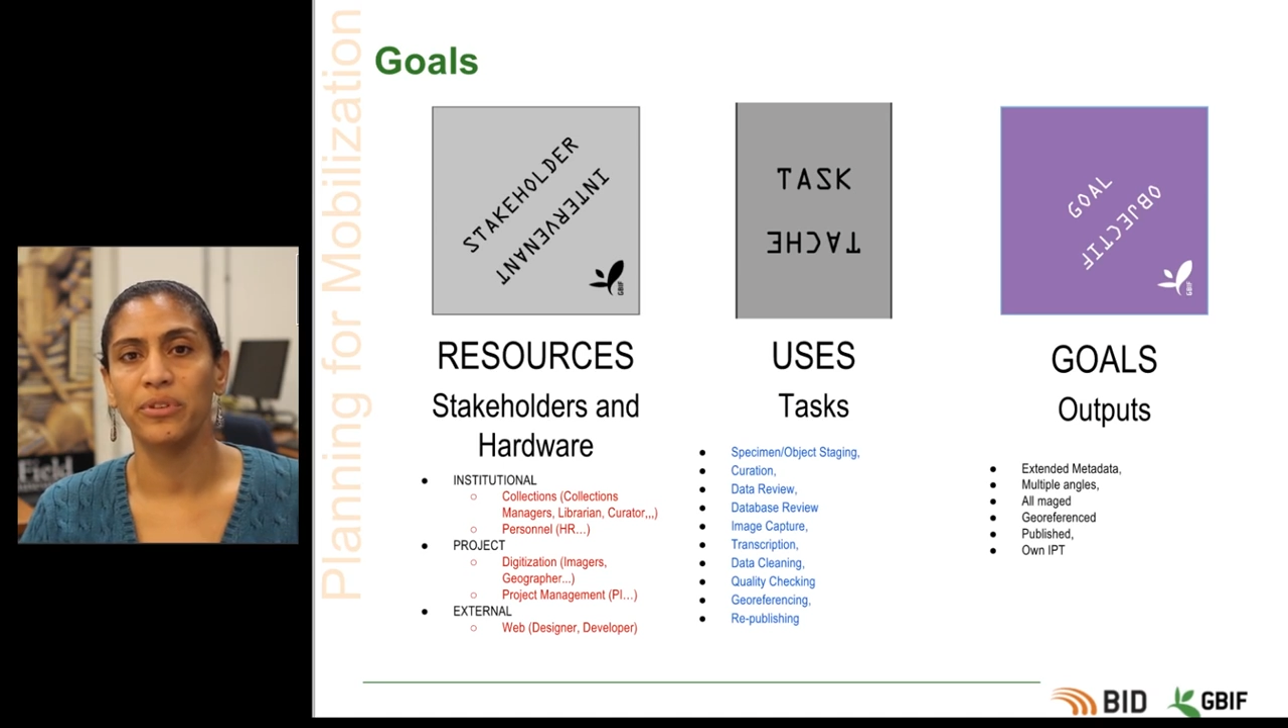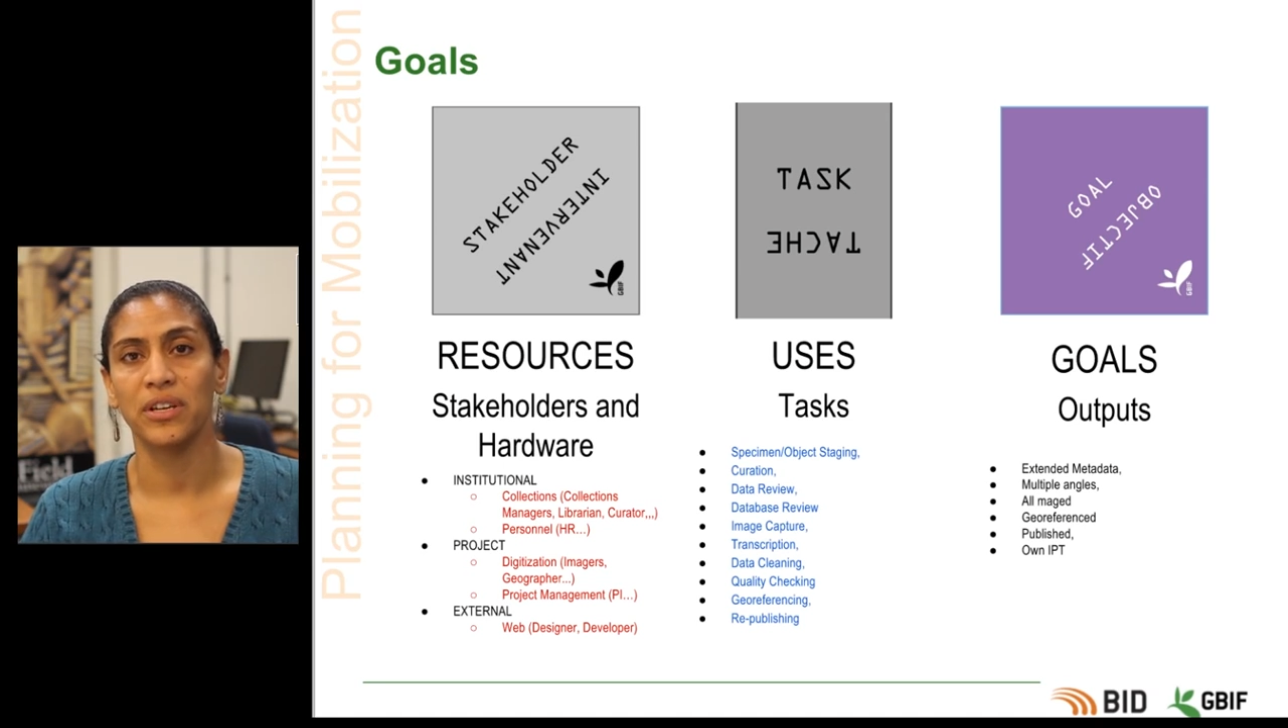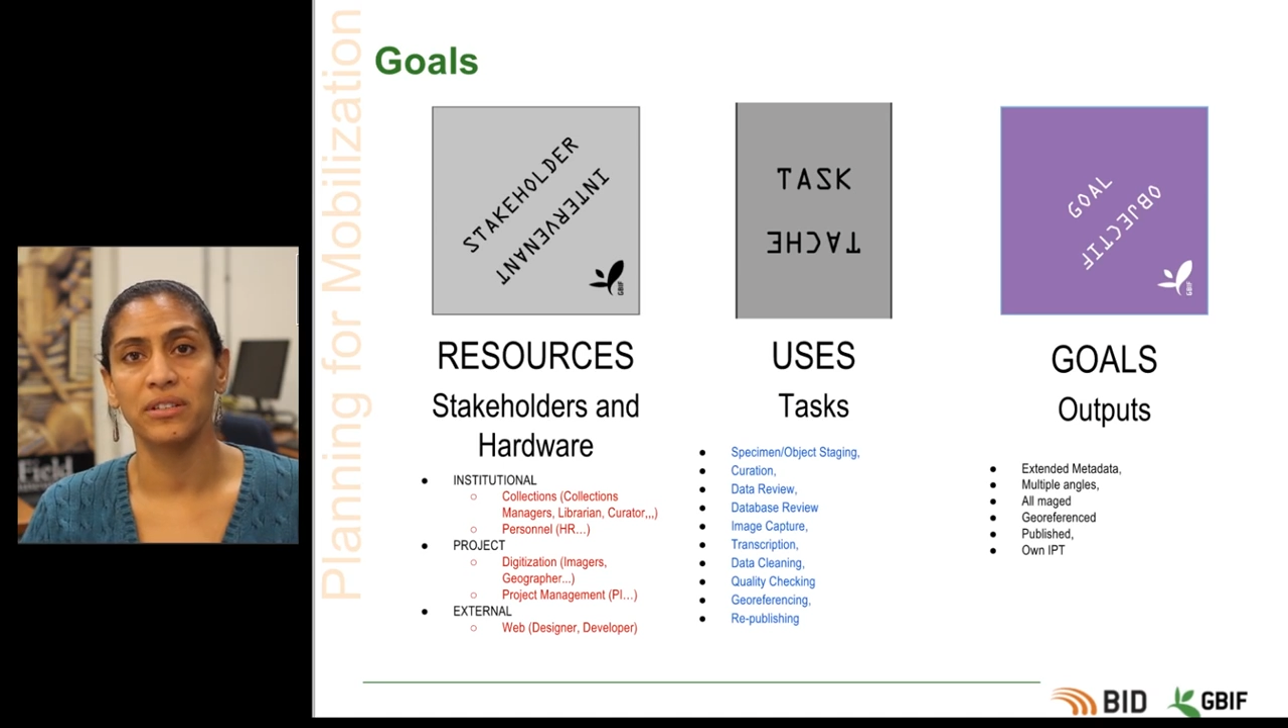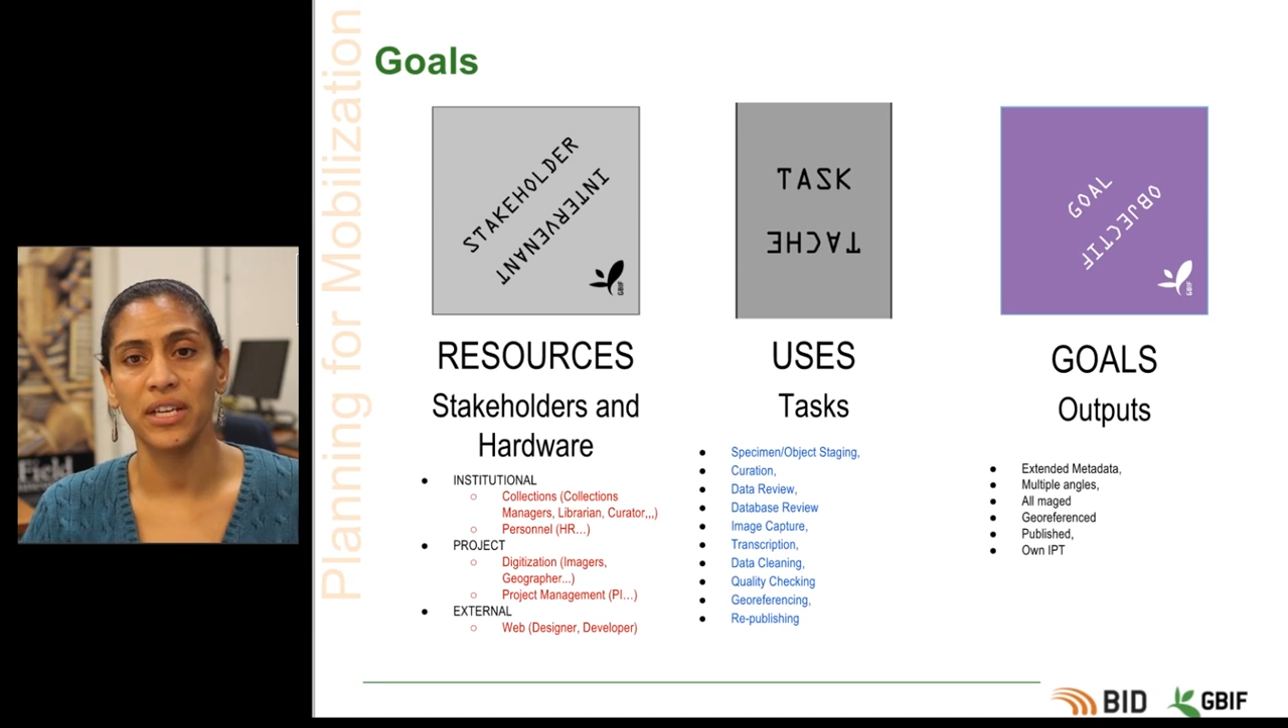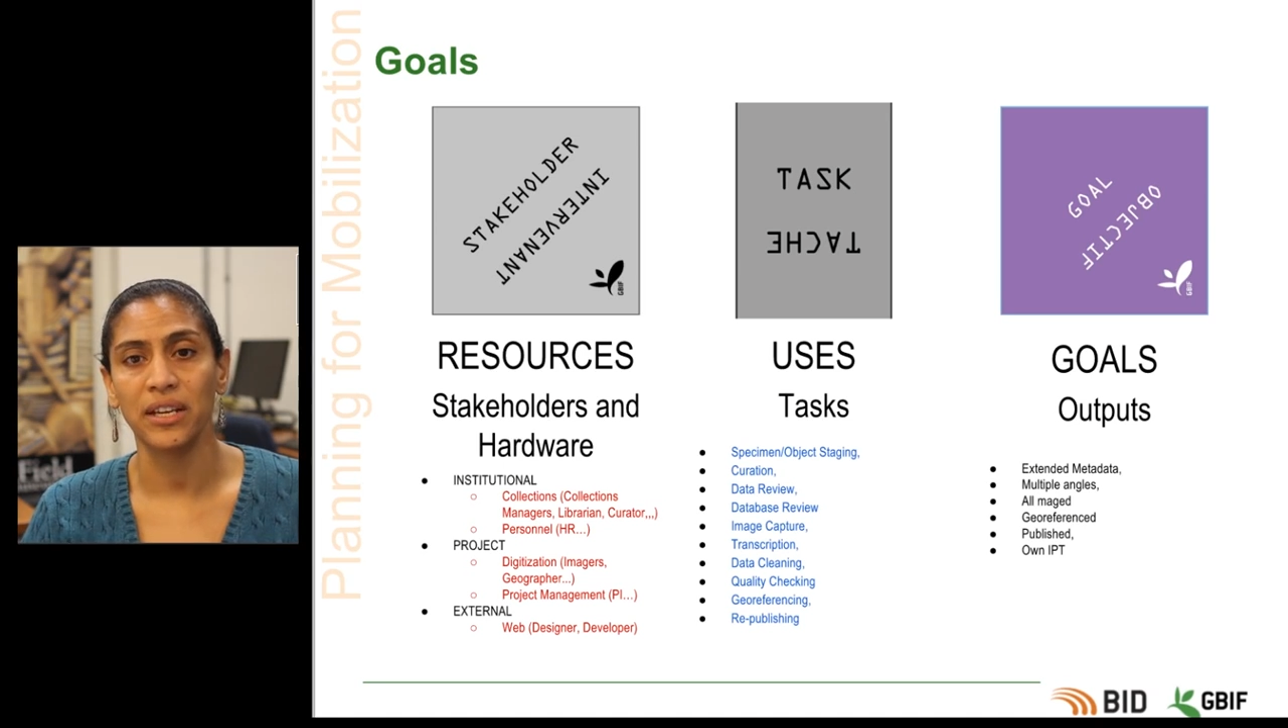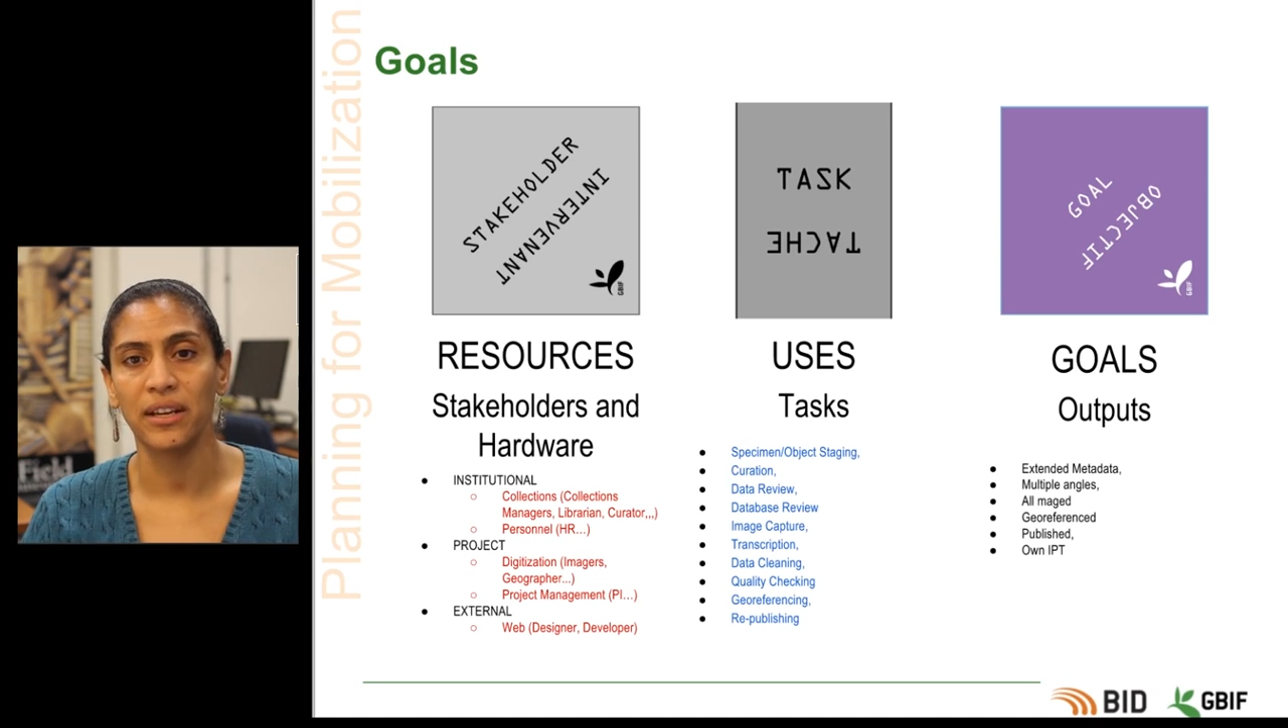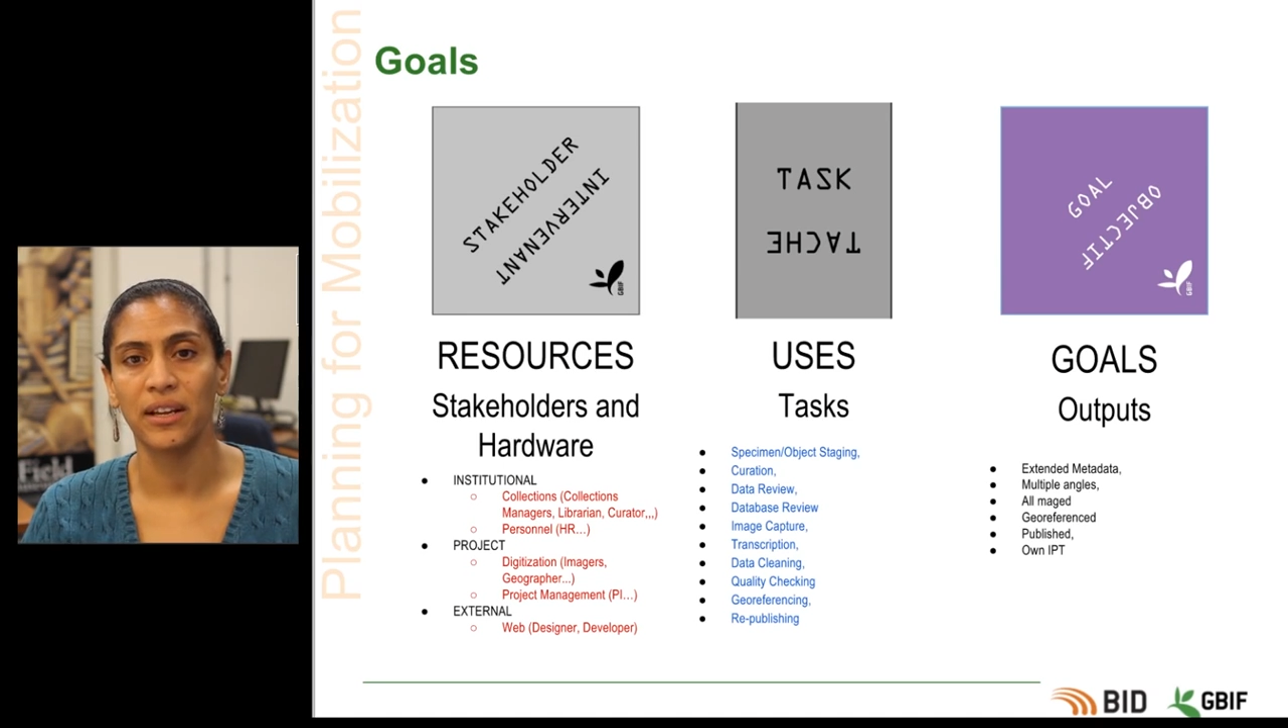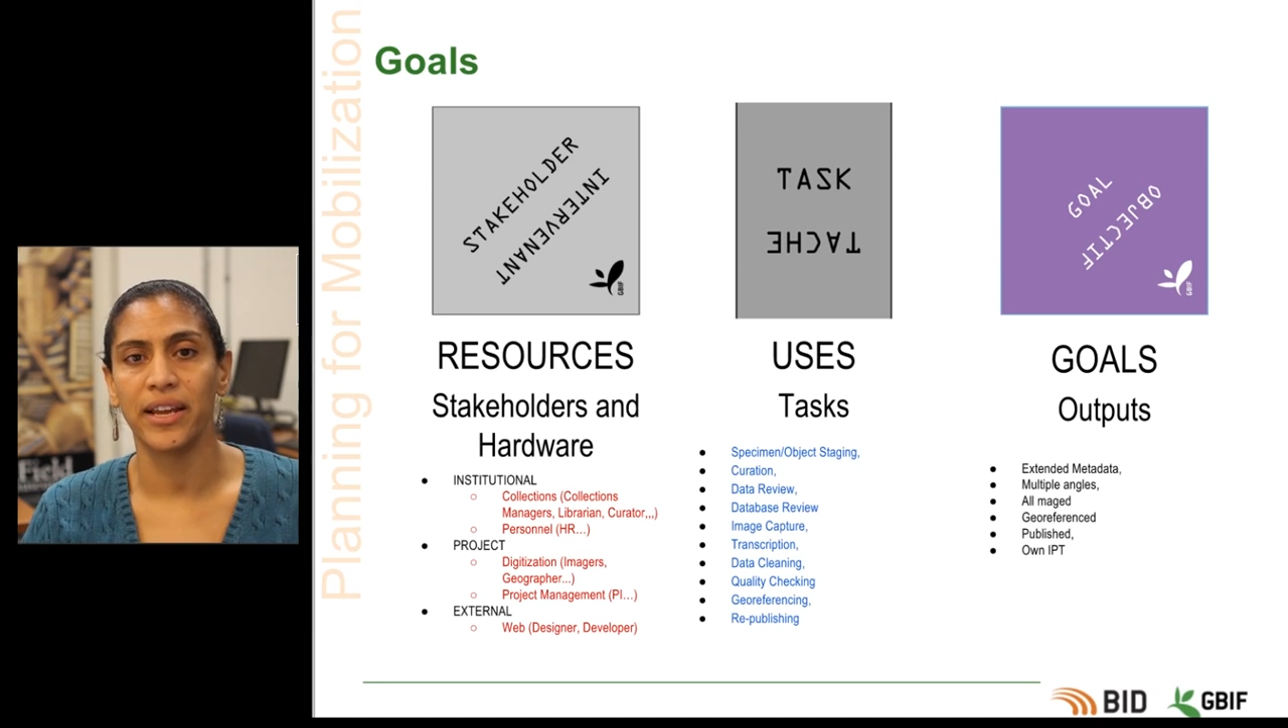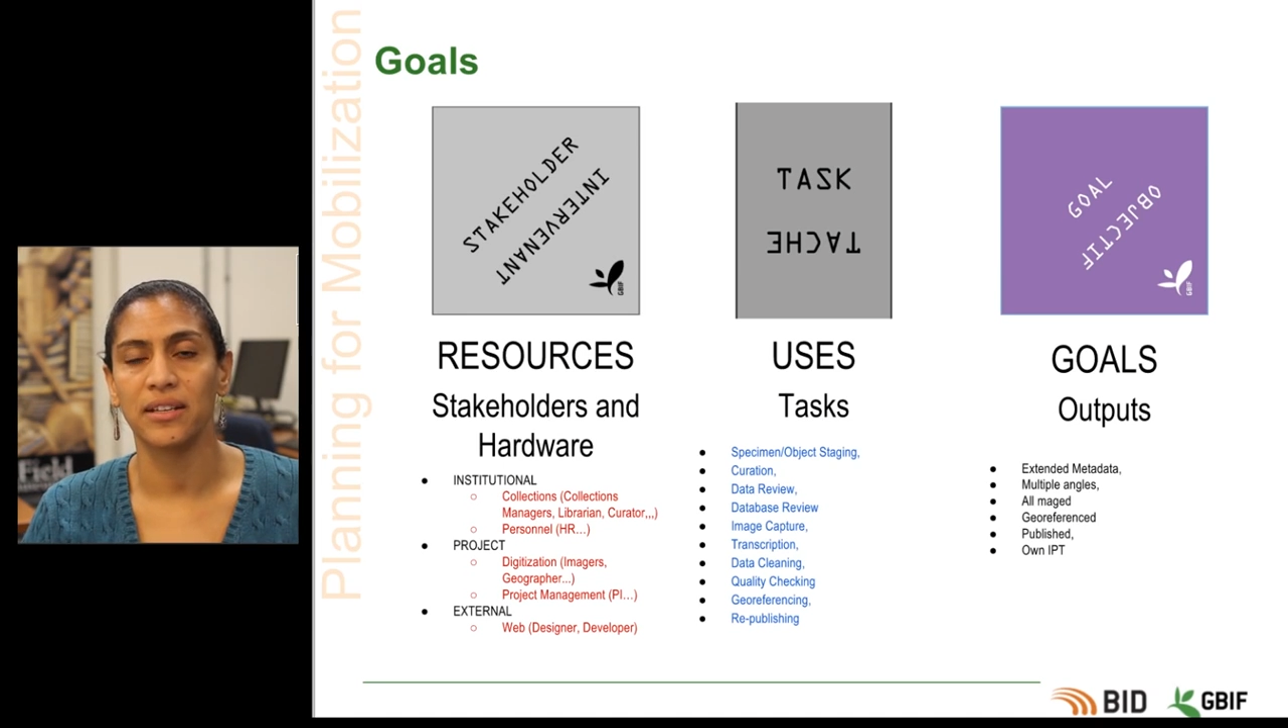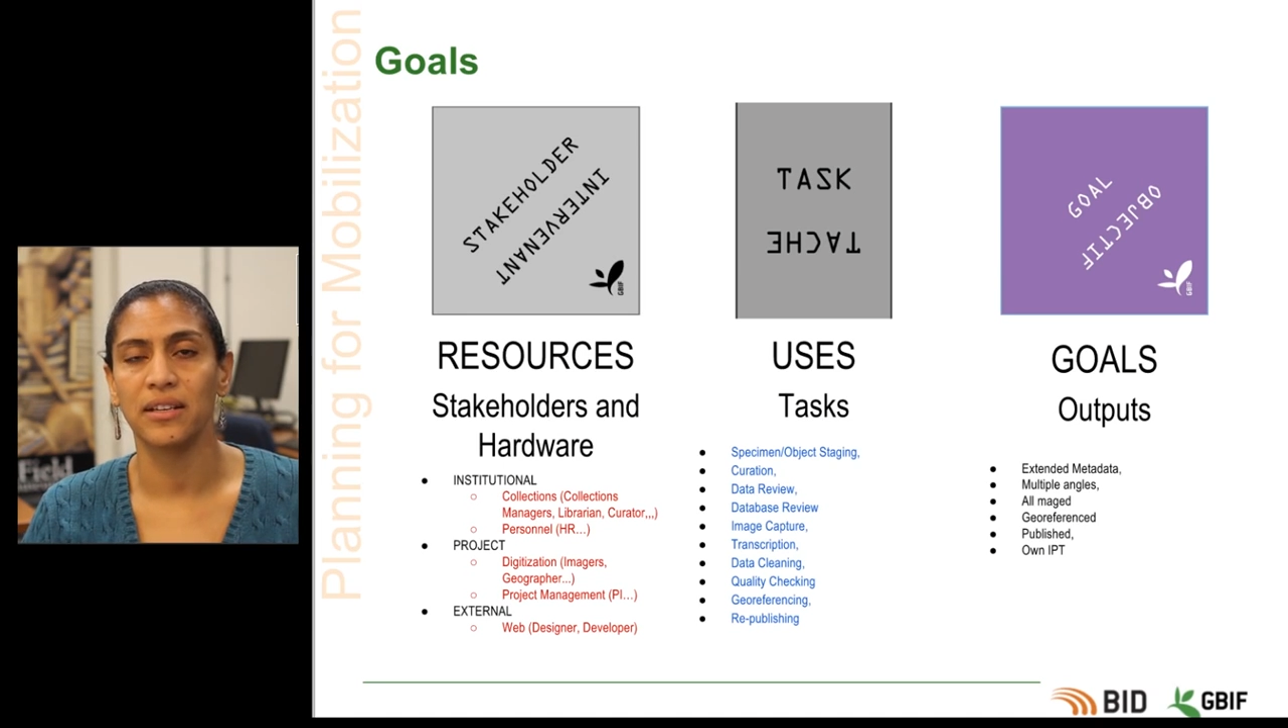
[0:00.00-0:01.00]

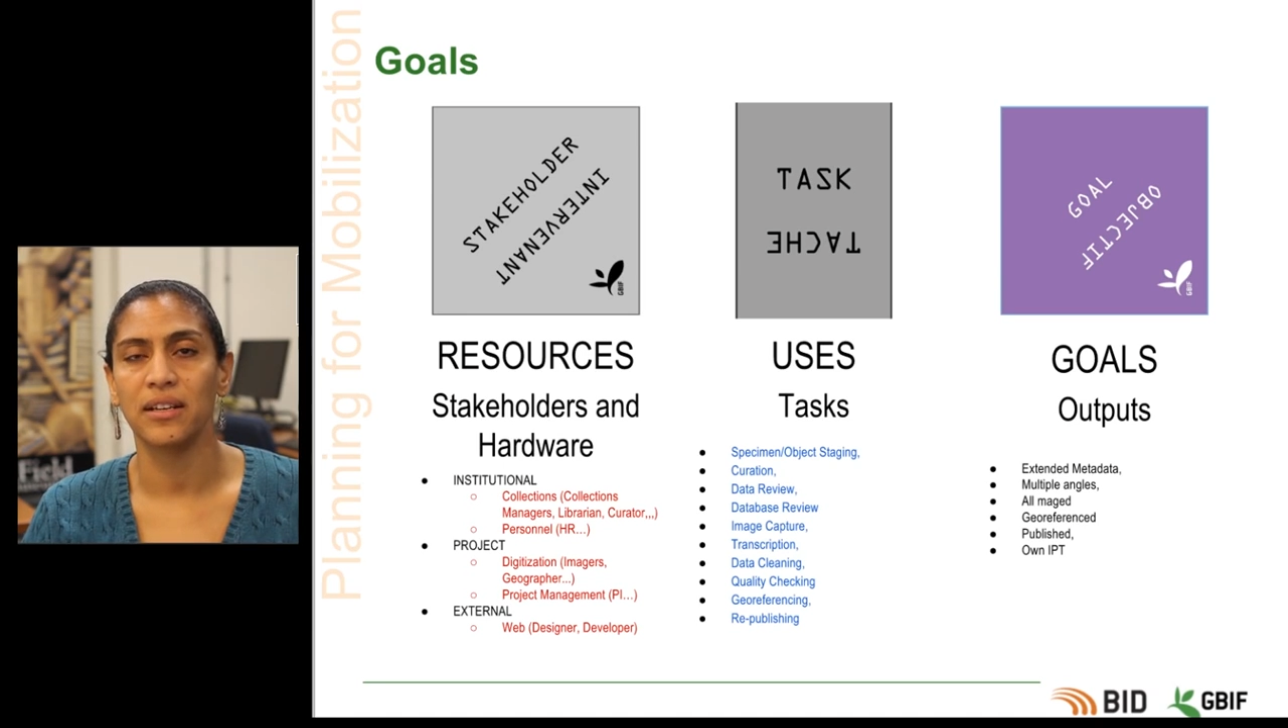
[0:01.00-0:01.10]
articulated